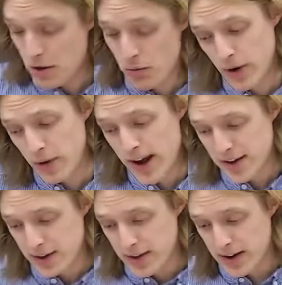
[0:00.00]
What do I
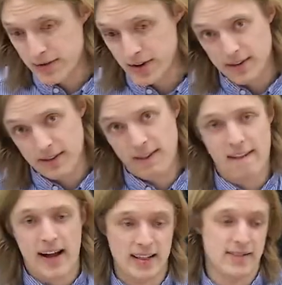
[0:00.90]
actually think of it?
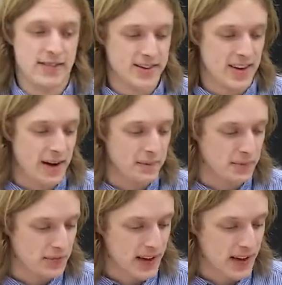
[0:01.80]
I love this game.